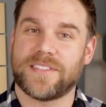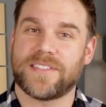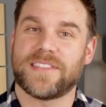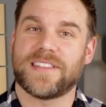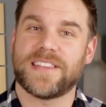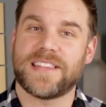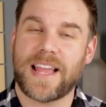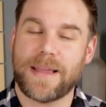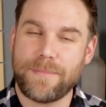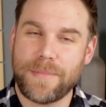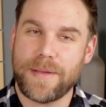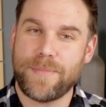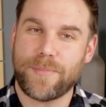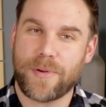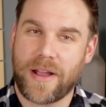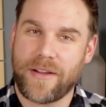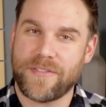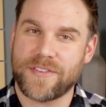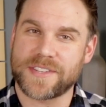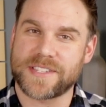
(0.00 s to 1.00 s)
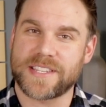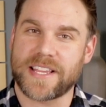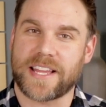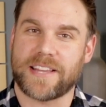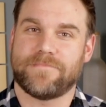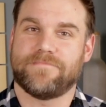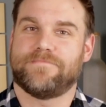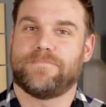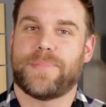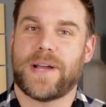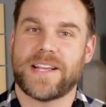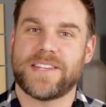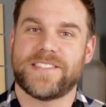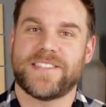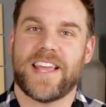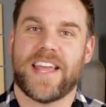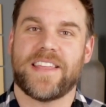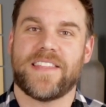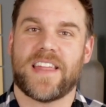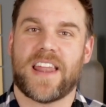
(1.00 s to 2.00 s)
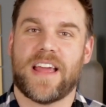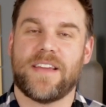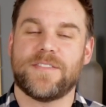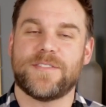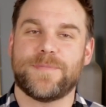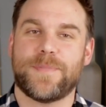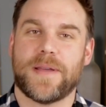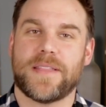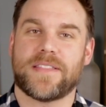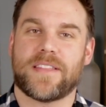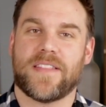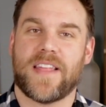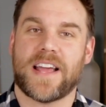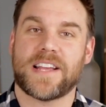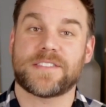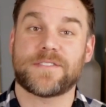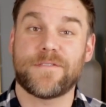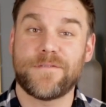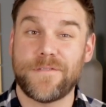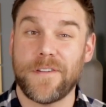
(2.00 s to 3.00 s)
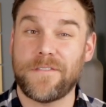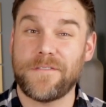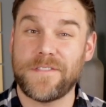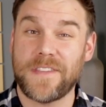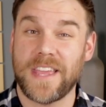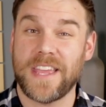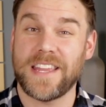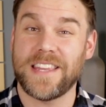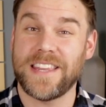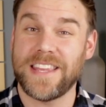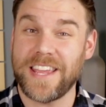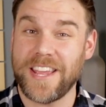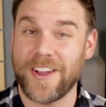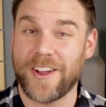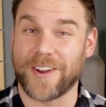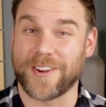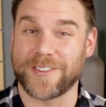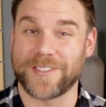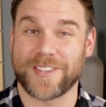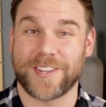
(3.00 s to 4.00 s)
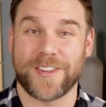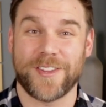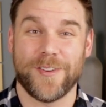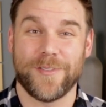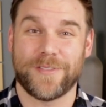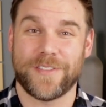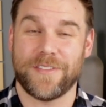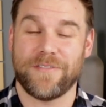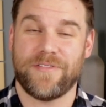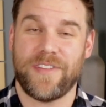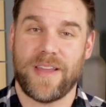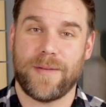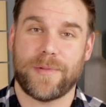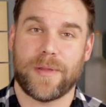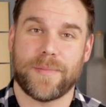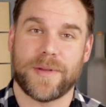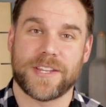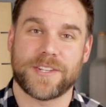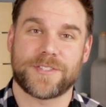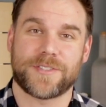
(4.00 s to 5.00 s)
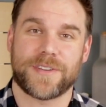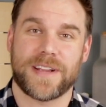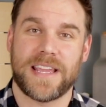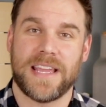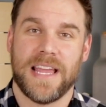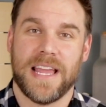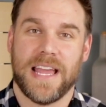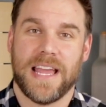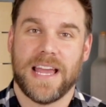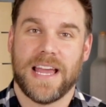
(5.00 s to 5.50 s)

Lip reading: let me preface it by saying that I've spent the last 15 years in youth and family ministry